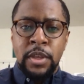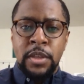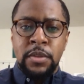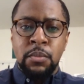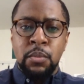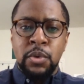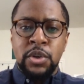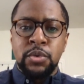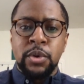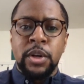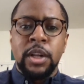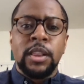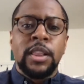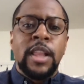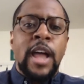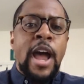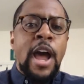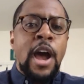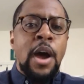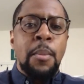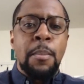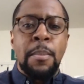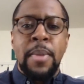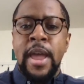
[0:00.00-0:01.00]
which would
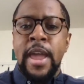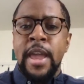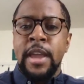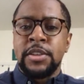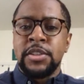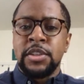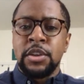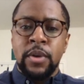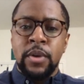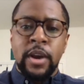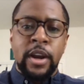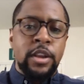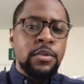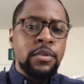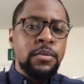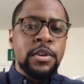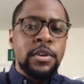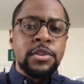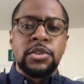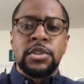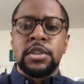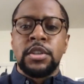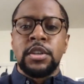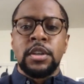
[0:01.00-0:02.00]
allow banks and credit
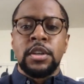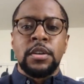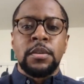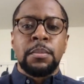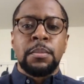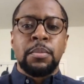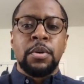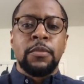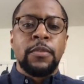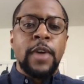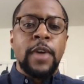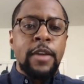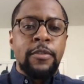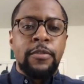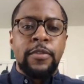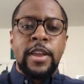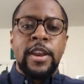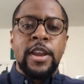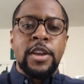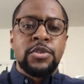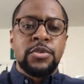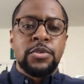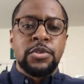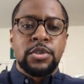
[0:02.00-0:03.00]
unions to provide
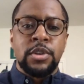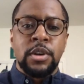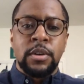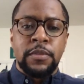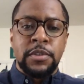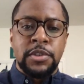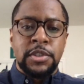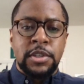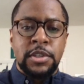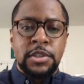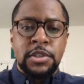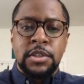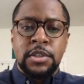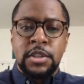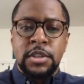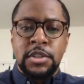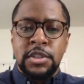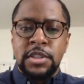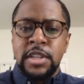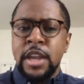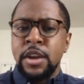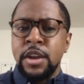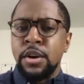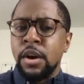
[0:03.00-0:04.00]
financial services to
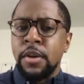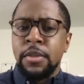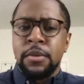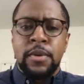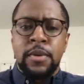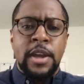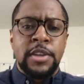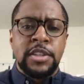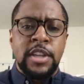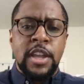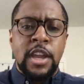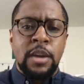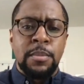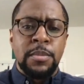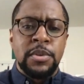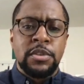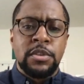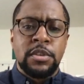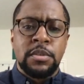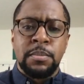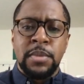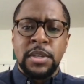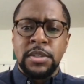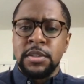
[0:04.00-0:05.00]
state authorized
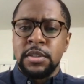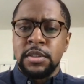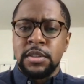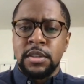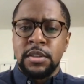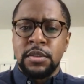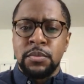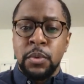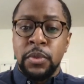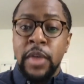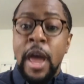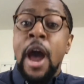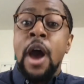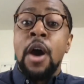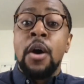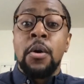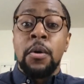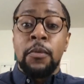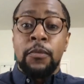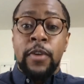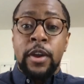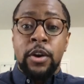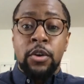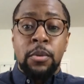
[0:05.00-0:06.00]
cannabis businesses
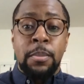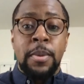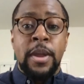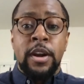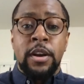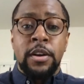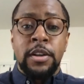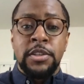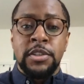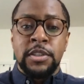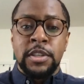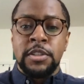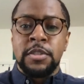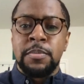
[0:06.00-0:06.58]
without federal penalties,